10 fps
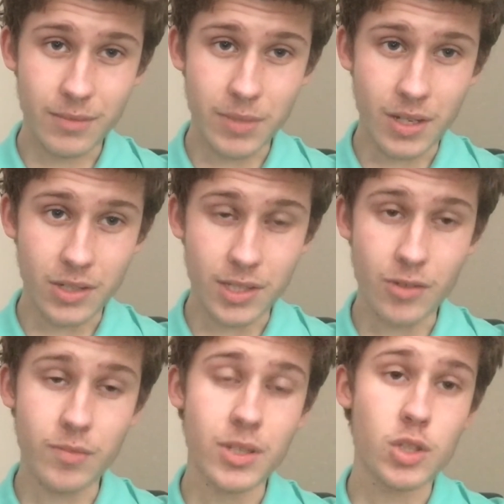because that
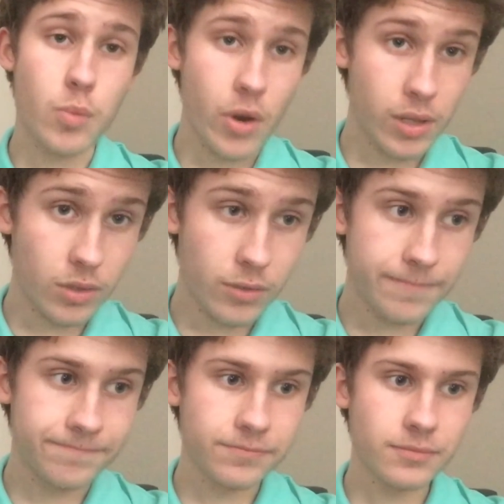would be a spoiler.
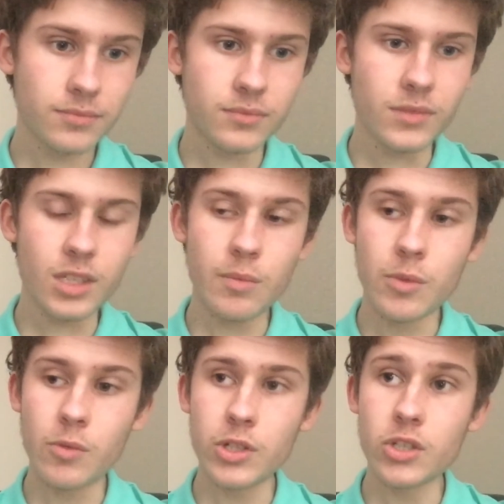
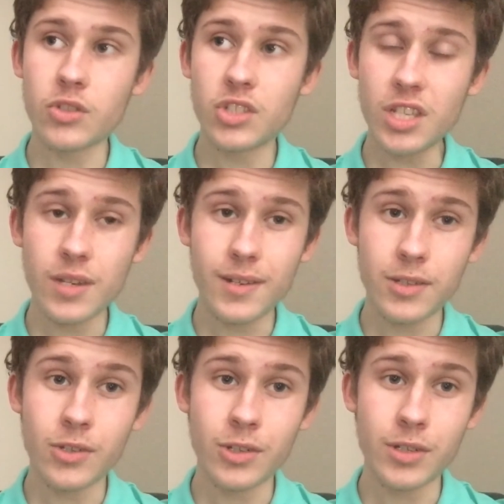But once you see it,
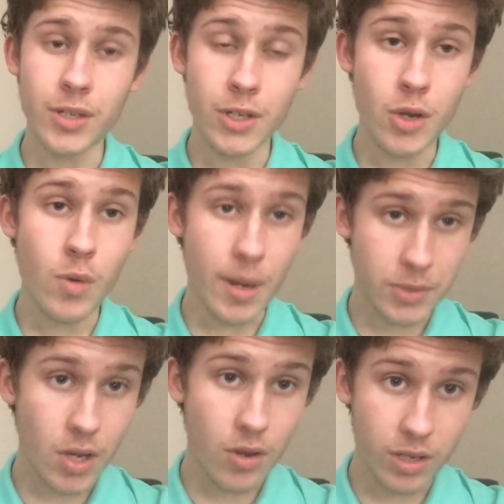you, you're going to know what I'm
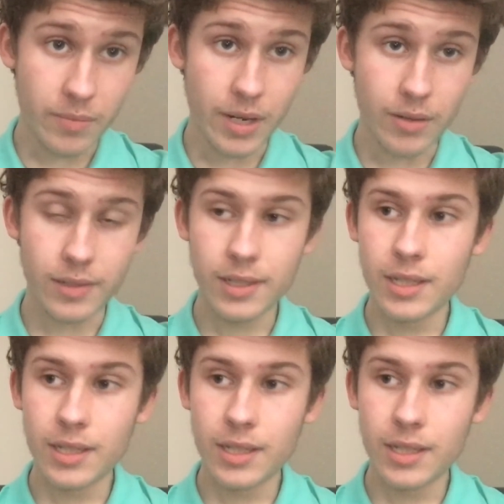talking about.